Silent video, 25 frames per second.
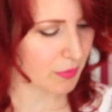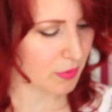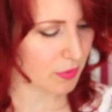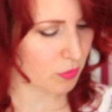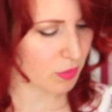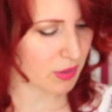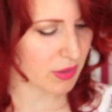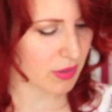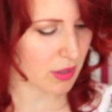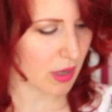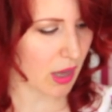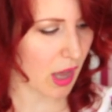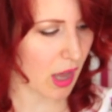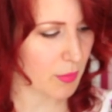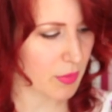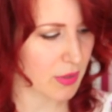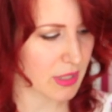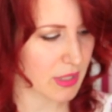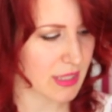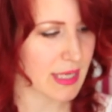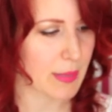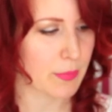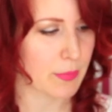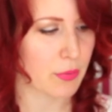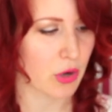with
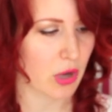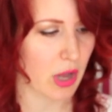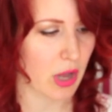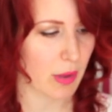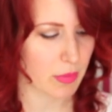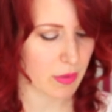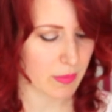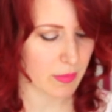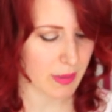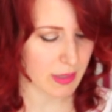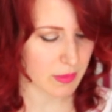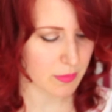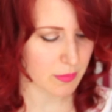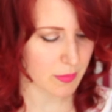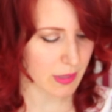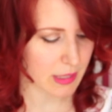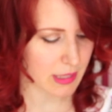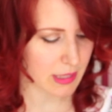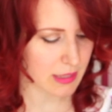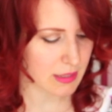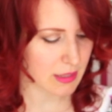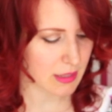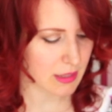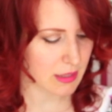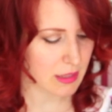a separate cummerbund
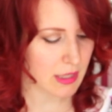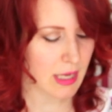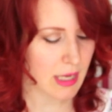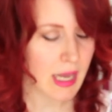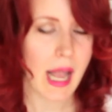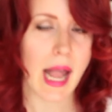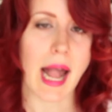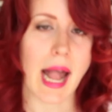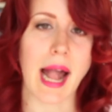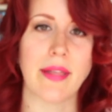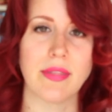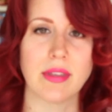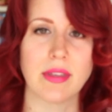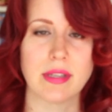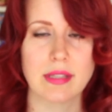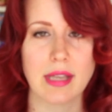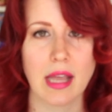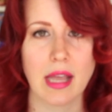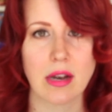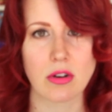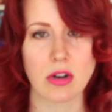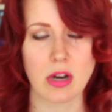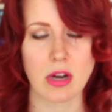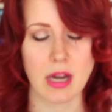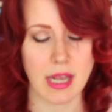pattern, and the
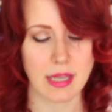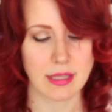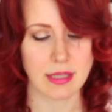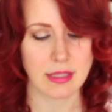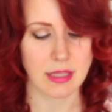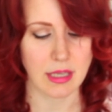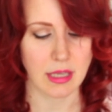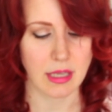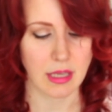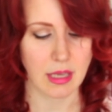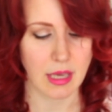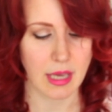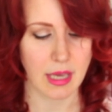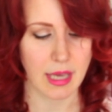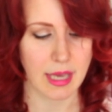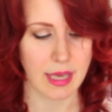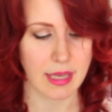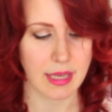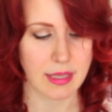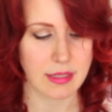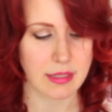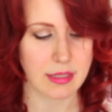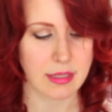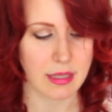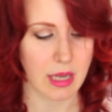seller on Etsy
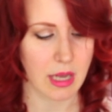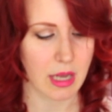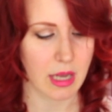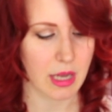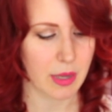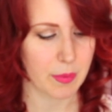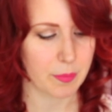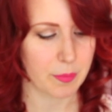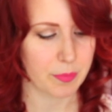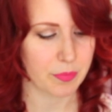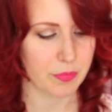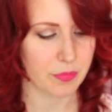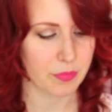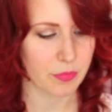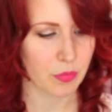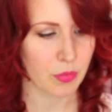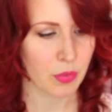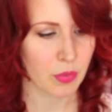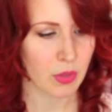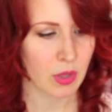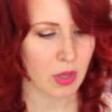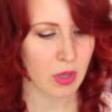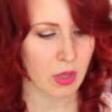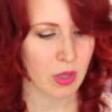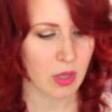had
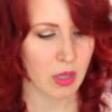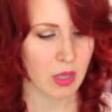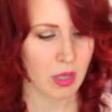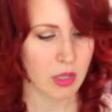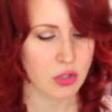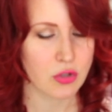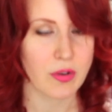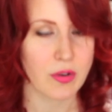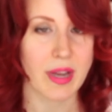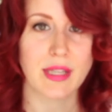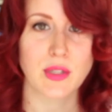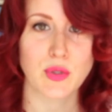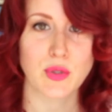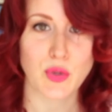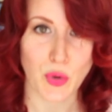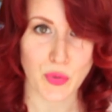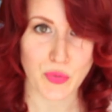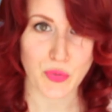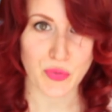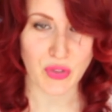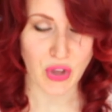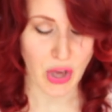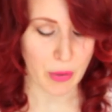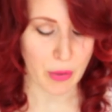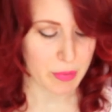traced
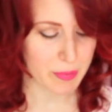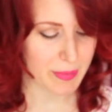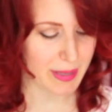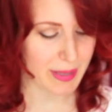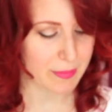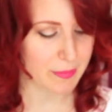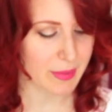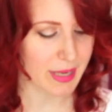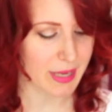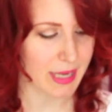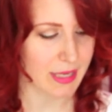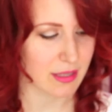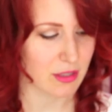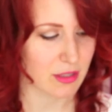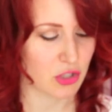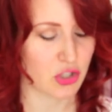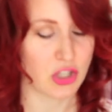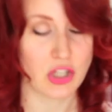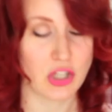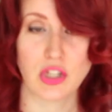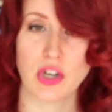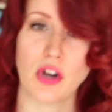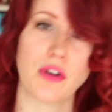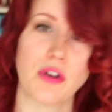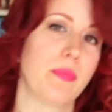off the cummerbund pattern, and
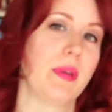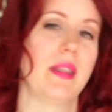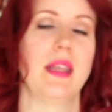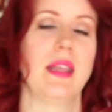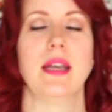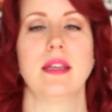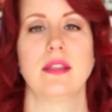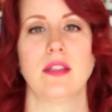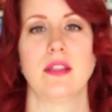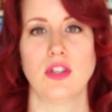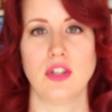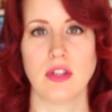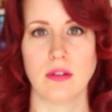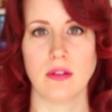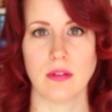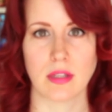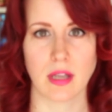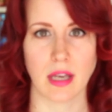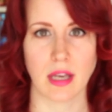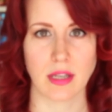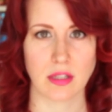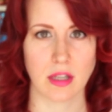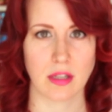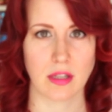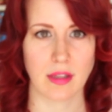she told me this, and she was
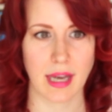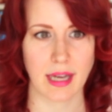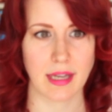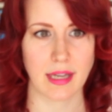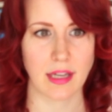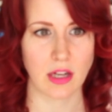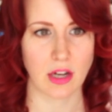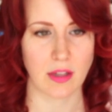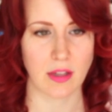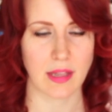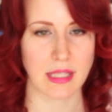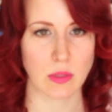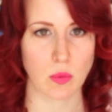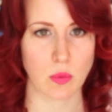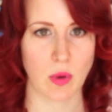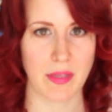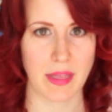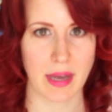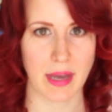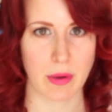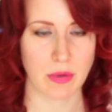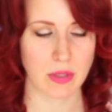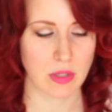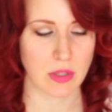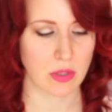like, so that, you know, that's why
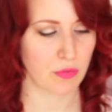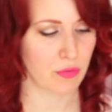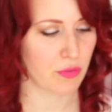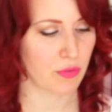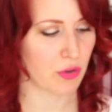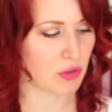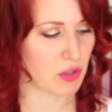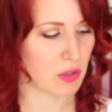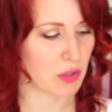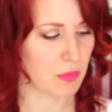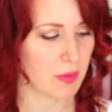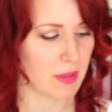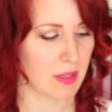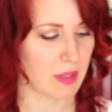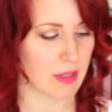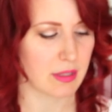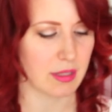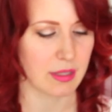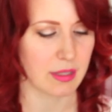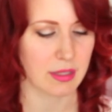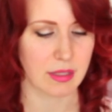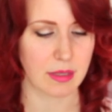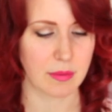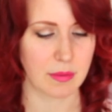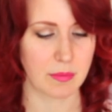that one's unfolded, but this
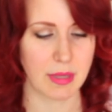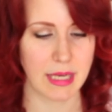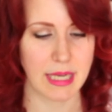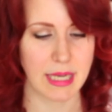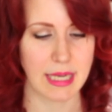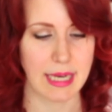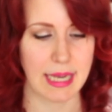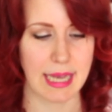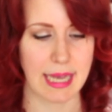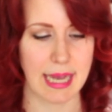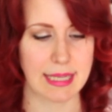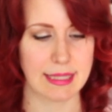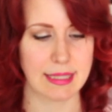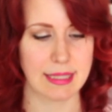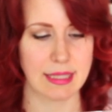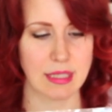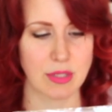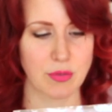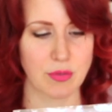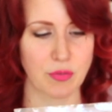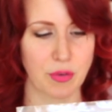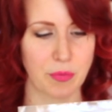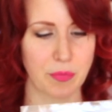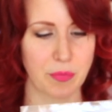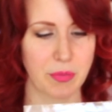is completely as
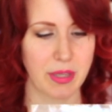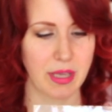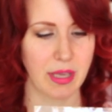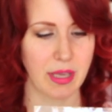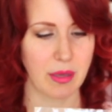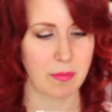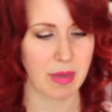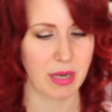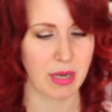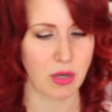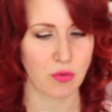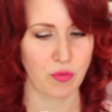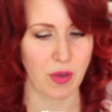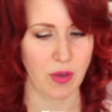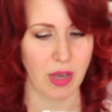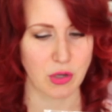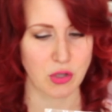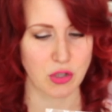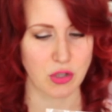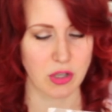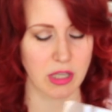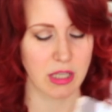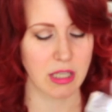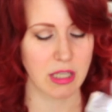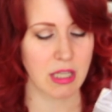is from the
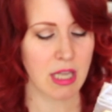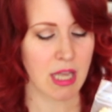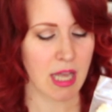manufacturer.